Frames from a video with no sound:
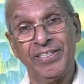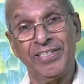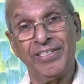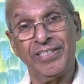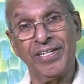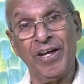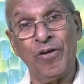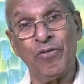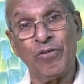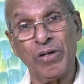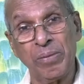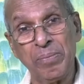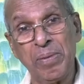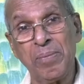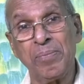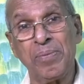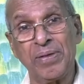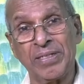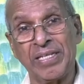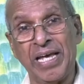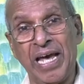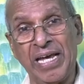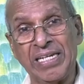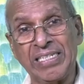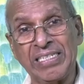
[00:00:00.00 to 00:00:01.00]
Now remember
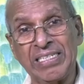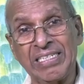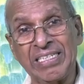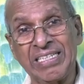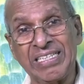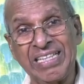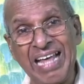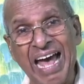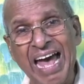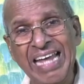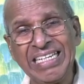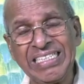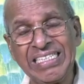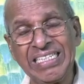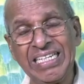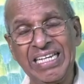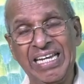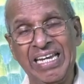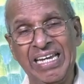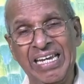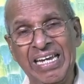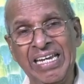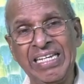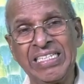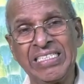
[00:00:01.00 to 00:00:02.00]
that. That
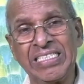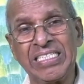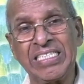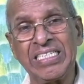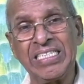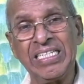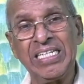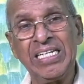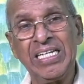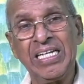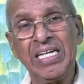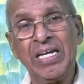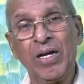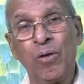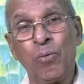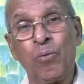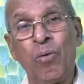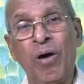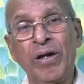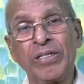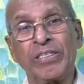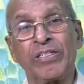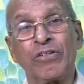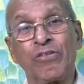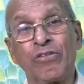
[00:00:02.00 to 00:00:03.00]
is
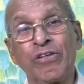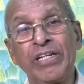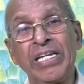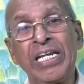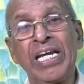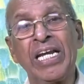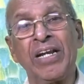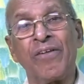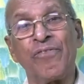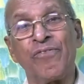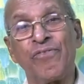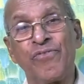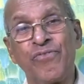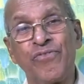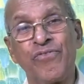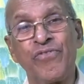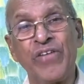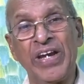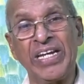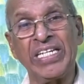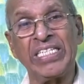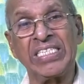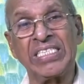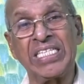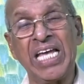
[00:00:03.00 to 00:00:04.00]
what real
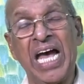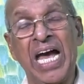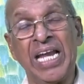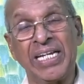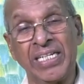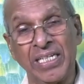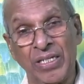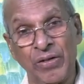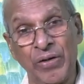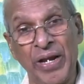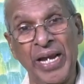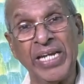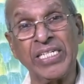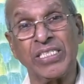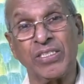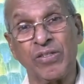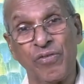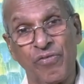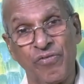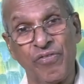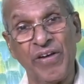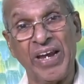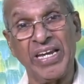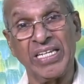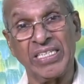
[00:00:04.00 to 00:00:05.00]
faith and great
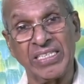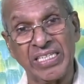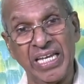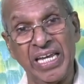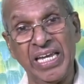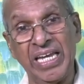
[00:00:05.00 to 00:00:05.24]
faith